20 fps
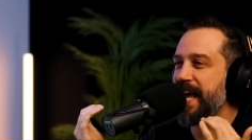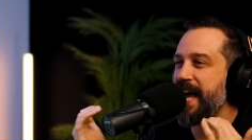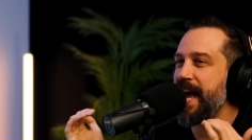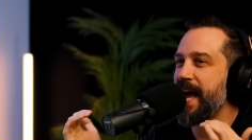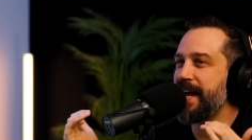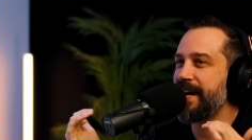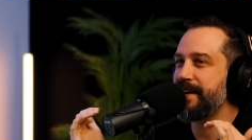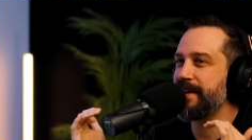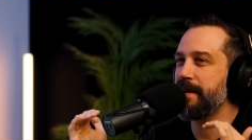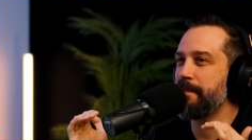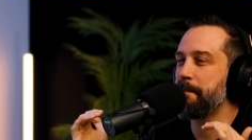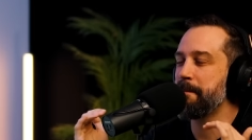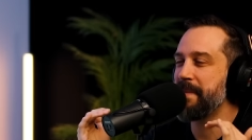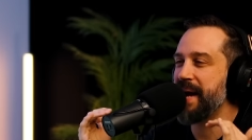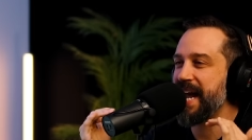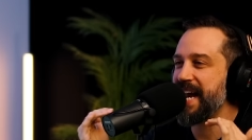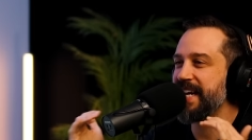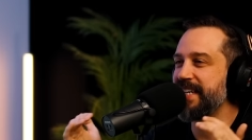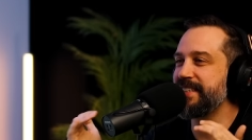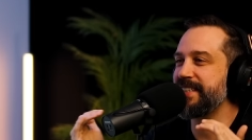They had an
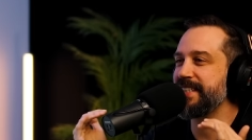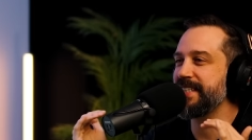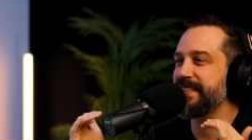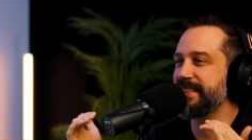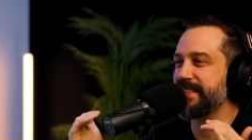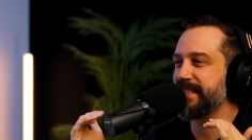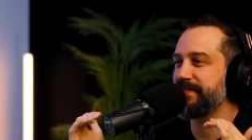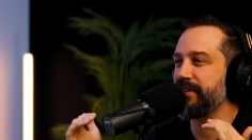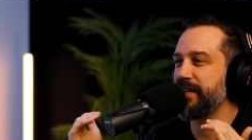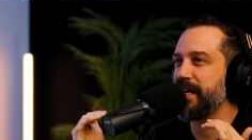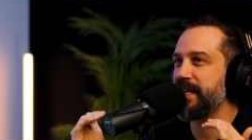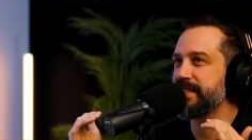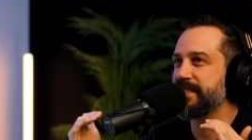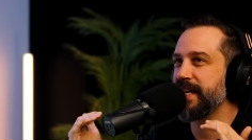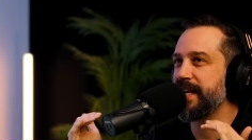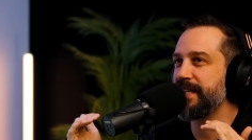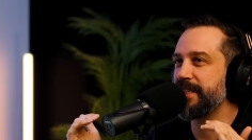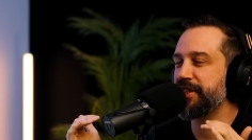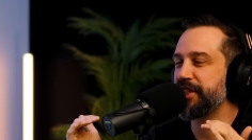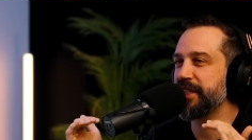amazing
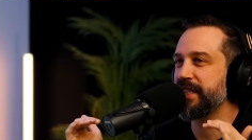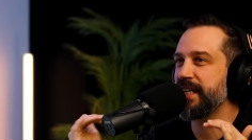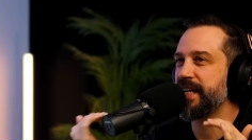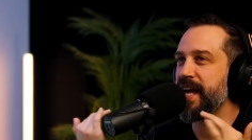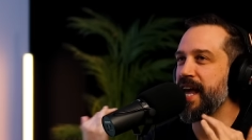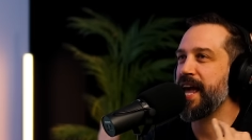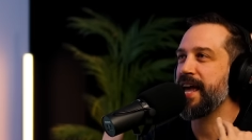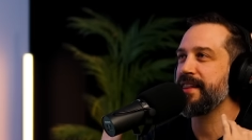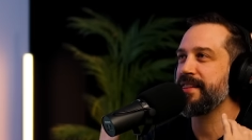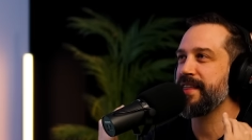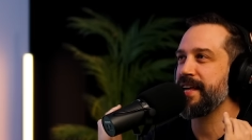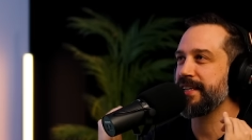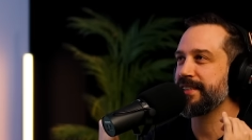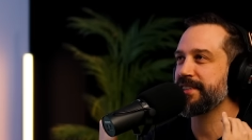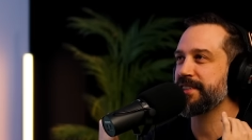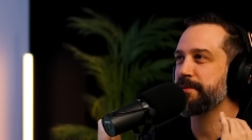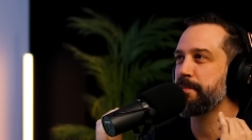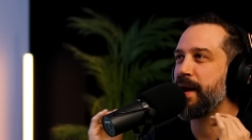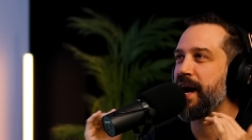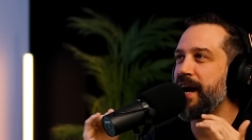civilization, and their
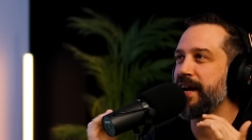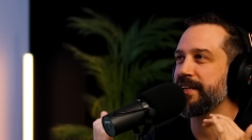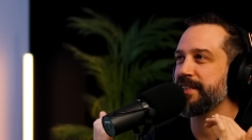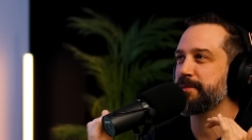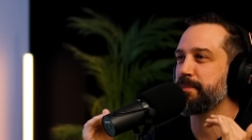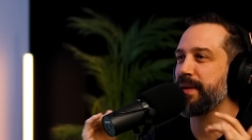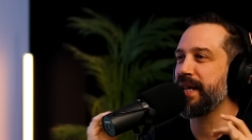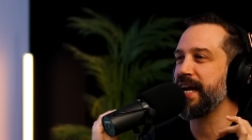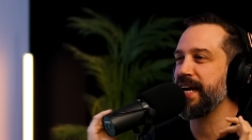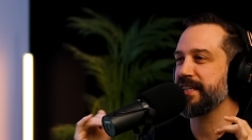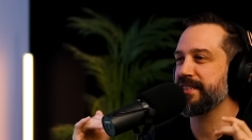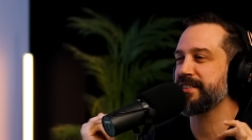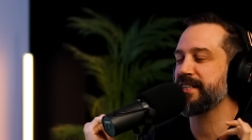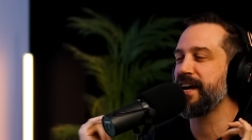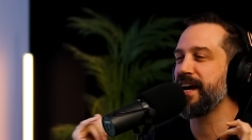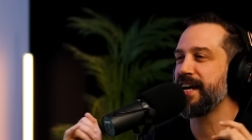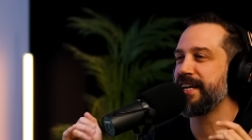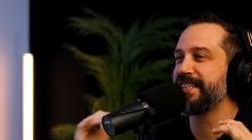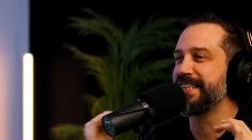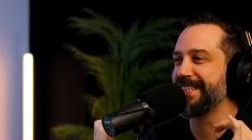smartest black
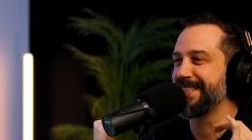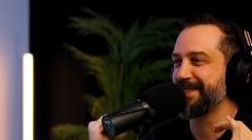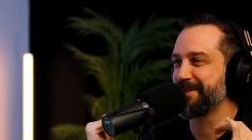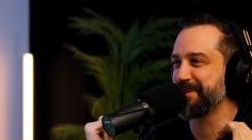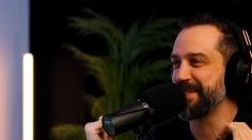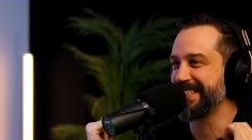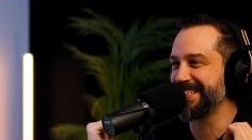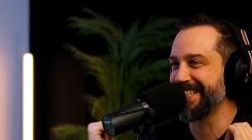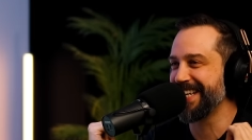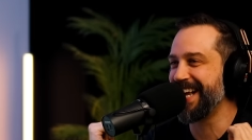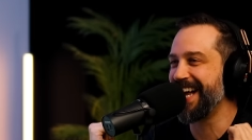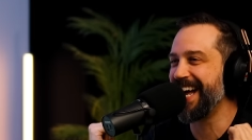scientist was